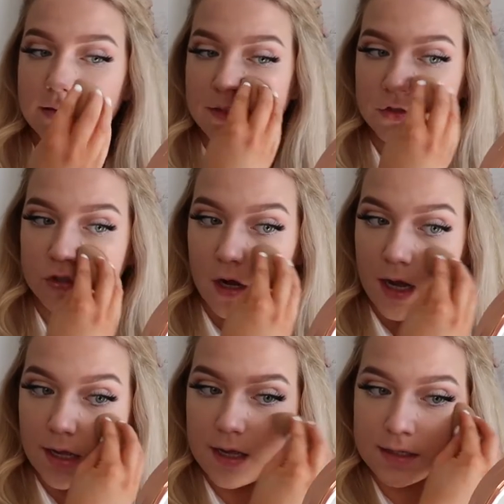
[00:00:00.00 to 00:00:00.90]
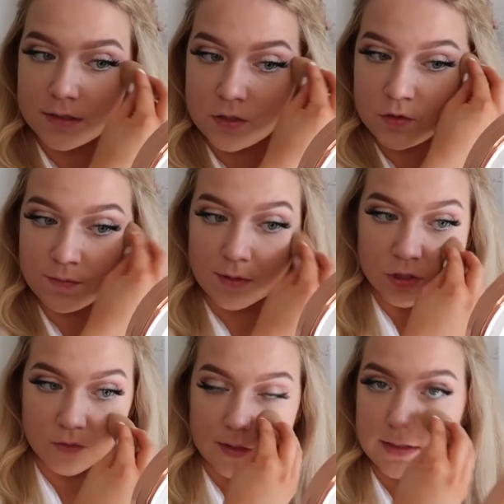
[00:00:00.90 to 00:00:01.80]
The straw and
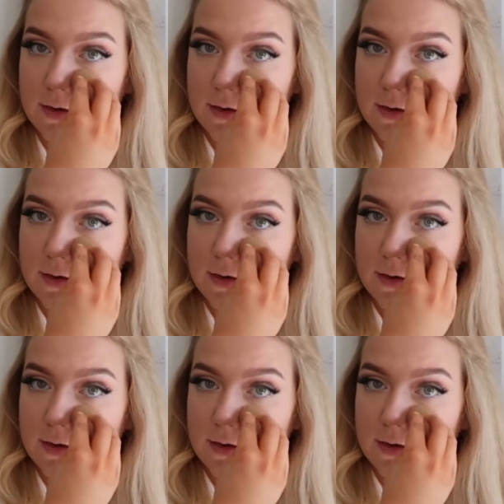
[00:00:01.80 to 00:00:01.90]
toothbrush one